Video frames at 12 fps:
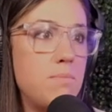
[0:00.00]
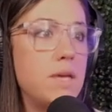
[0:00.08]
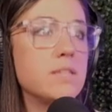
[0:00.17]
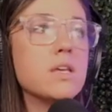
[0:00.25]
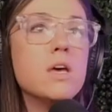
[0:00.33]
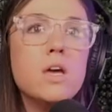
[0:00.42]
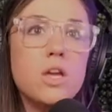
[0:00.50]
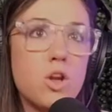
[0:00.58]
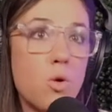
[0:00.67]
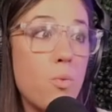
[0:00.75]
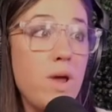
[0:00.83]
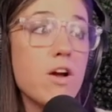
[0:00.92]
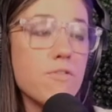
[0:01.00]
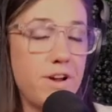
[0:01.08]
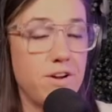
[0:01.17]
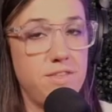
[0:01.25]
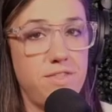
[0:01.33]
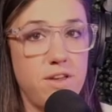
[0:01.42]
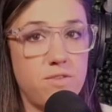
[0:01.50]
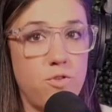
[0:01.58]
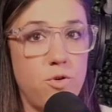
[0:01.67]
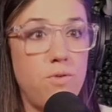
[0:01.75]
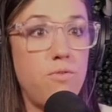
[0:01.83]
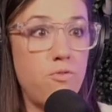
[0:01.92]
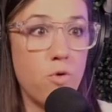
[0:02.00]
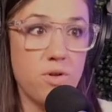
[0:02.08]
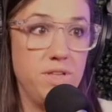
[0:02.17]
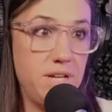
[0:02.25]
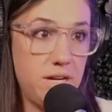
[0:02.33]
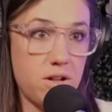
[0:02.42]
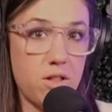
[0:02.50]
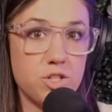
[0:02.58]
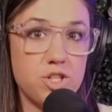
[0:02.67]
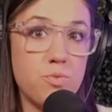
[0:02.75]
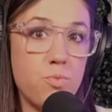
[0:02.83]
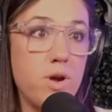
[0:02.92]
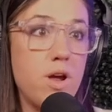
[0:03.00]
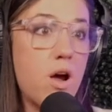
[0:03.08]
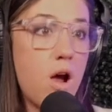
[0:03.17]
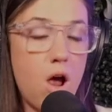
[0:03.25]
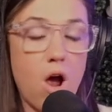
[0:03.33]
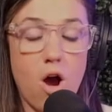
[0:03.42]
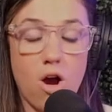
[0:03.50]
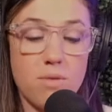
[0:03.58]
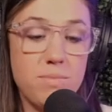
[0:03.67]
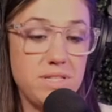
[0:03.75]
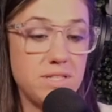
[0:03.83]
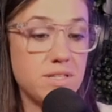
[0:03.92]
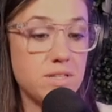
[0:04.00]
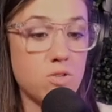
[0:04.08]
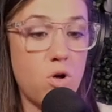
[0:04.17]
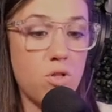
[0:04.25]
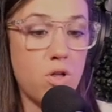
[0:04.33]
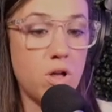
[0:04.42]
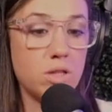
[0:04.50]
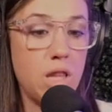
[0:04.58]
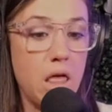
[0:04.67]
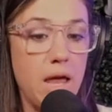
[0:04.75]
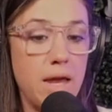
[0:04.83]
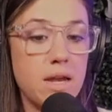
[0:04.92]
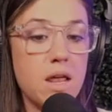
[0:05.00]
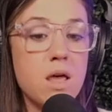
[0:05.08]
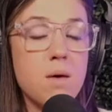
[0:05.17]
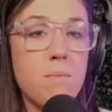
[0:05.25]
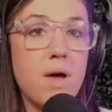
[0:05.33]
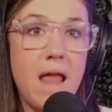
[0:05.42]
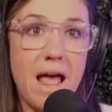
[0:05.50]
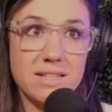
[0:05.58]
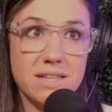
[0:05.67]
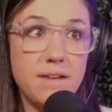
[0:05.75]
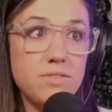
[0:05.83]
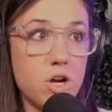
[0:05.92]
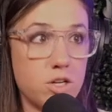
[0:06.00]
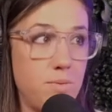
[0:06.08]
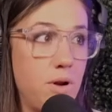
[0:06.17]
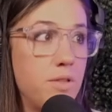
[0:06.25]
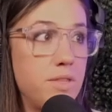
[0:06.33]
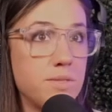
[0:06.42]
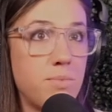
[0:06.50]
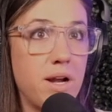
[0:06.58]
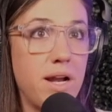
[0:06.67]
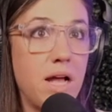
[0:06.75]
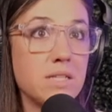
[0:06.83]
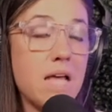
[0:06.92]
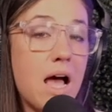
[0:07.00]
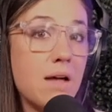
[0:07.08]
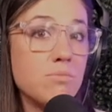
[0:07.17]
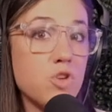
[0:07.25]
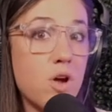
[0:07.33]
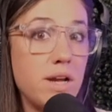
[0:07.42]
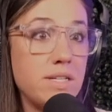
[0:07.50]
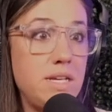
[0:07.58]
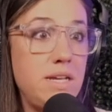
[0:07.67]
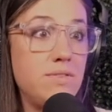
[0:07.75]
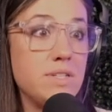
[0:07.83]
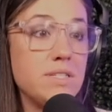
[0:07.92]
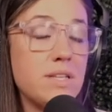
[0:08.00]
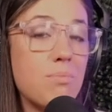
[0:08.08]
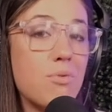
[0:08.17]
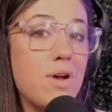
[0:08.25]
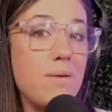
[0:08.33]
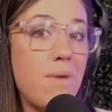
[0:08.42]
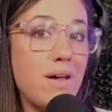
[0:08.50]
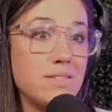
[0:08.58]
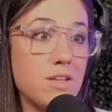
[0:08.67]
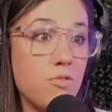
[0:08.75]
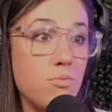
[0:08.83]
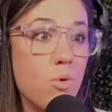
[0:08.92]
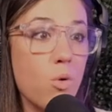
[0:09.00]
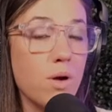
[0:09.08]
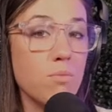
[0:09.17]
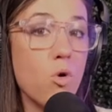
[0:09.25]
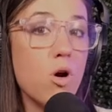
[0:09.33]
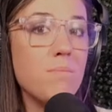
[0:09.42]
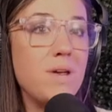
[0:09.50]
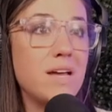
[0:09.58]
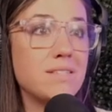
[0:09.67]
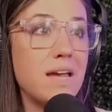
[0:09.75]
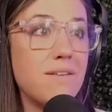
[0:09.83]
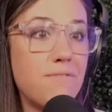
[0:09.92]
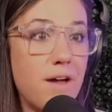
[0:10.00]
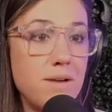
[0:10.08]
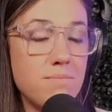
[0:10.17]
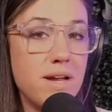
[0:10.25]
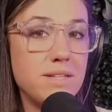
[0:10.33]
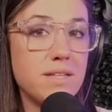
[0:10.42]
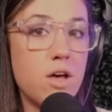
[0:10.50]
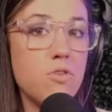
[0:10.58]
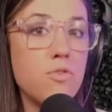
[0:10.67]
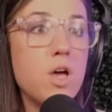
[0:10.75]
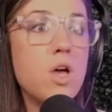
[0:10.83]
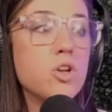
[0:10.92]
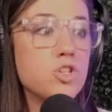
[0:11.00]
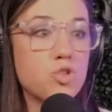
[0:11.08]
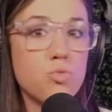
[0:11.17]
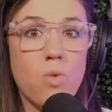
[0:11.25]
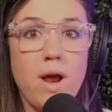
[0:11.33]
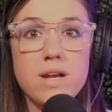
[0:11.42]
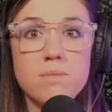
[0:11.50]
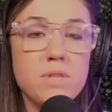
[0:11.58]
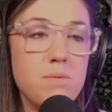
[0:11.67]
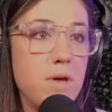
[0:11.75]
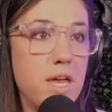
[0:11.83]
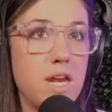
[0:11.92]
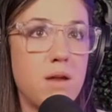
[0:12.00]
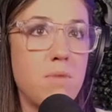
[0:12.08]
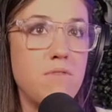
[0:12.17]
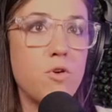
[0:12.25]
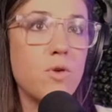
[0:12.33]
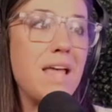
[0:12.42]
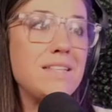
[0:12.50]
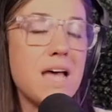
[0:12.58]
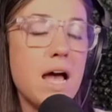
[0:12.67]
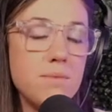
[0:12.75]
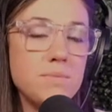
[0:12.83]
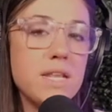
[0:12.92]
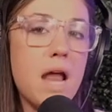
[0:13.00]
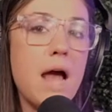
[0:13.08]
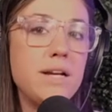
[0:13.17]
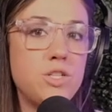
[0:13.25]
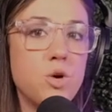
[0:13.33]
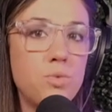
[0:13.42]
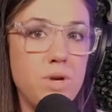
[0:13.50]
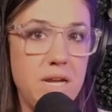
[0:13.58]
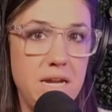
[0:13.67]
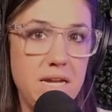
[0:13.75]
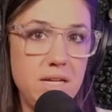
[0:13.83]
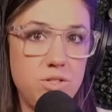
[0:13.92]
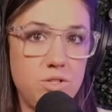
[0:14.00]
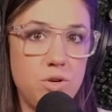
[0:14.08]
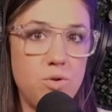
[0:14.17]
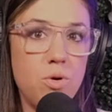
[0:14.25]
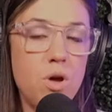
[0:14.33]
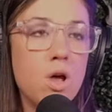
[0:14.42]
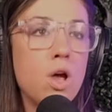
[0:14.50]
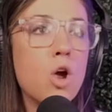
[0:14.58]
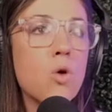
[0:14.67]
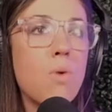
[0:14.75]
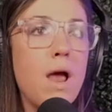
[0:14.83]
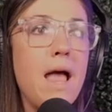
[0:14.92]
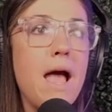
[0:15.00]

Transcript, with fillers: Because, you know, we are very thankful for the technology. Absolutely. We, our business is all online. But as I've talked about in this podcast, I'm trying to even separate myself more and more mm-hmm. because I find myself just randomly picking up my phone at times that I don't need to, yes. right?